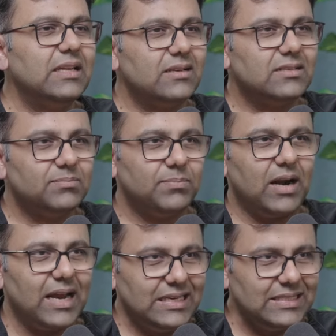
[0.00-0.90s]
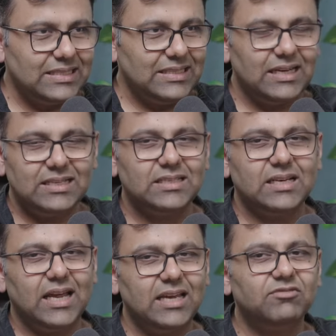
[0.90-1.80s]
there is a price that is
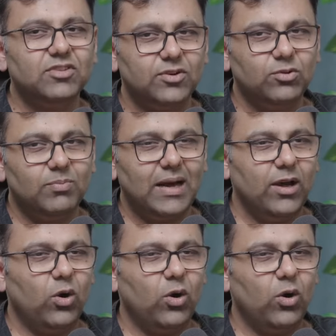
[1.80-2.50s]
derived through by